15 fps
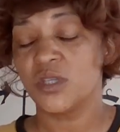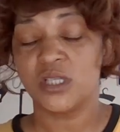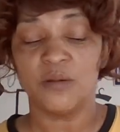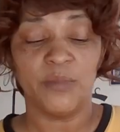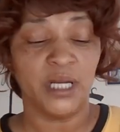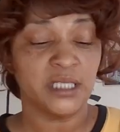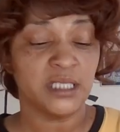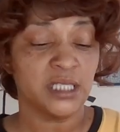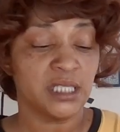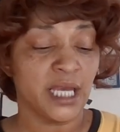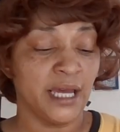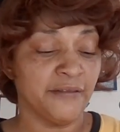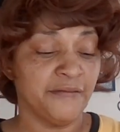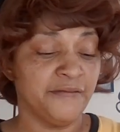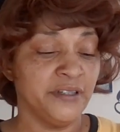Somebody's just
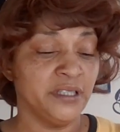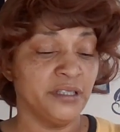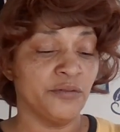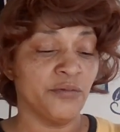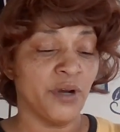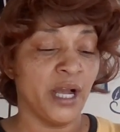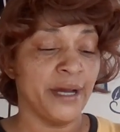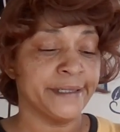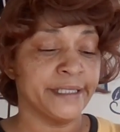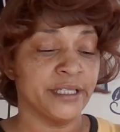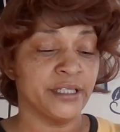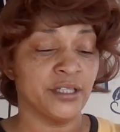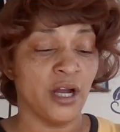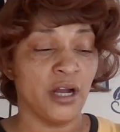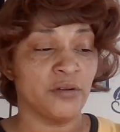kind of feeling around in
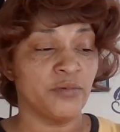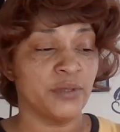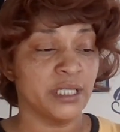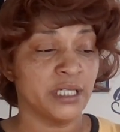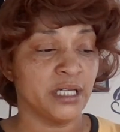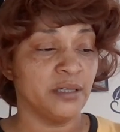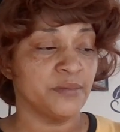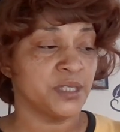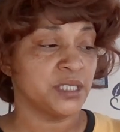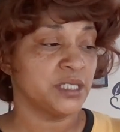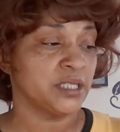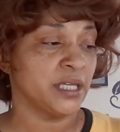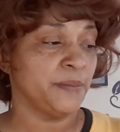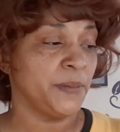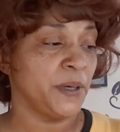the dark when it comes
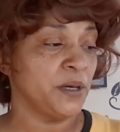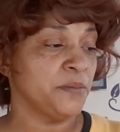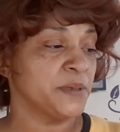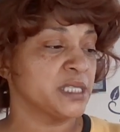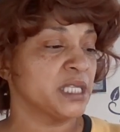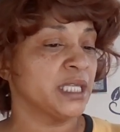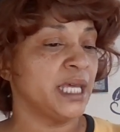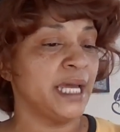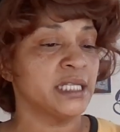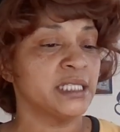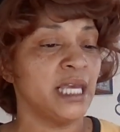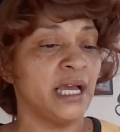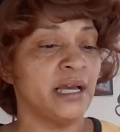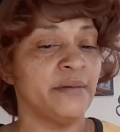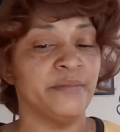to their purpose. A lot of
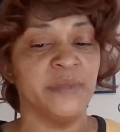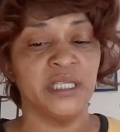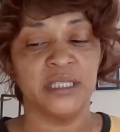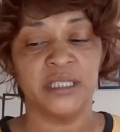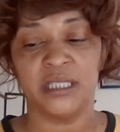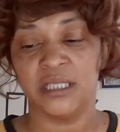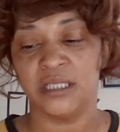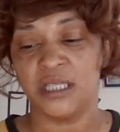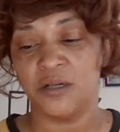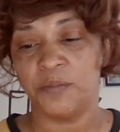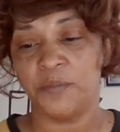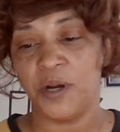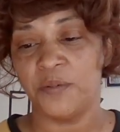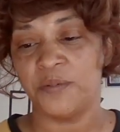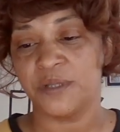time men think their
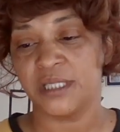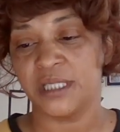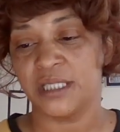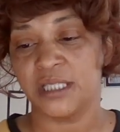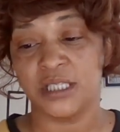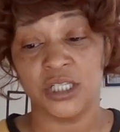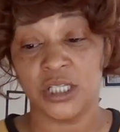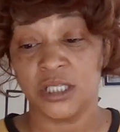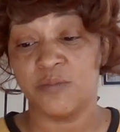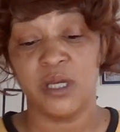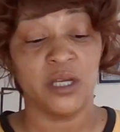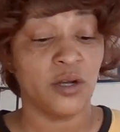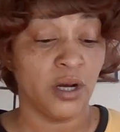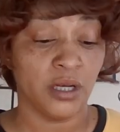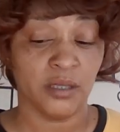purpose is to just
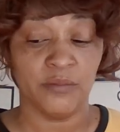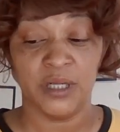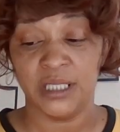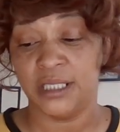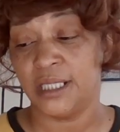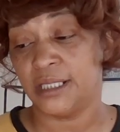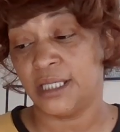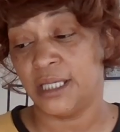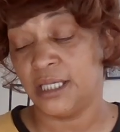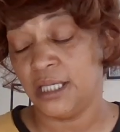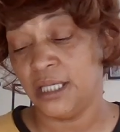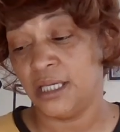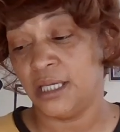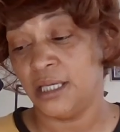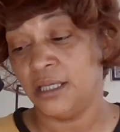make all the money that they
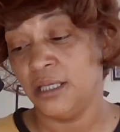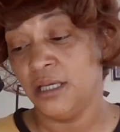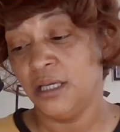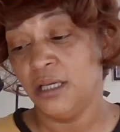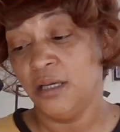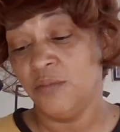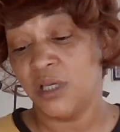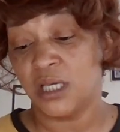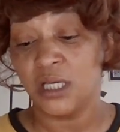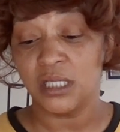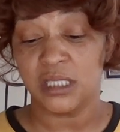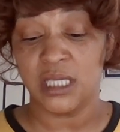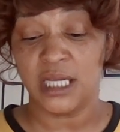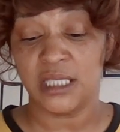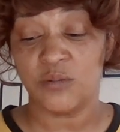can
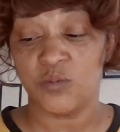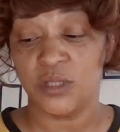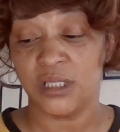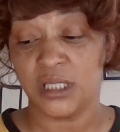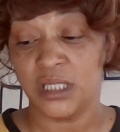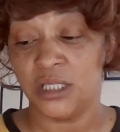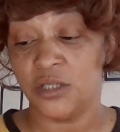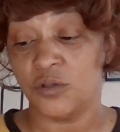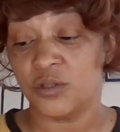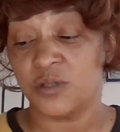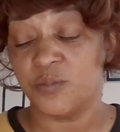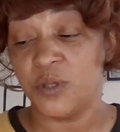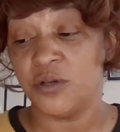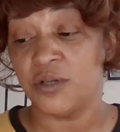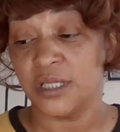because that's what's in your
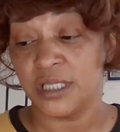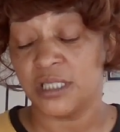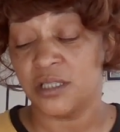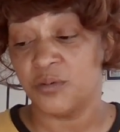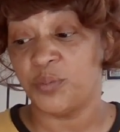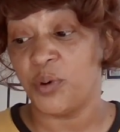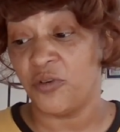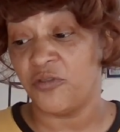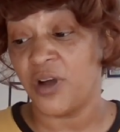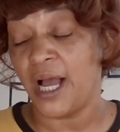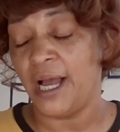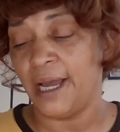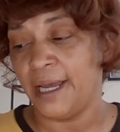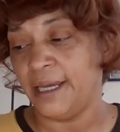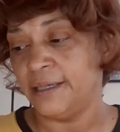spirit is to
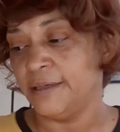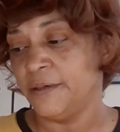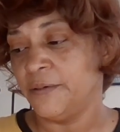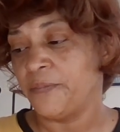provide.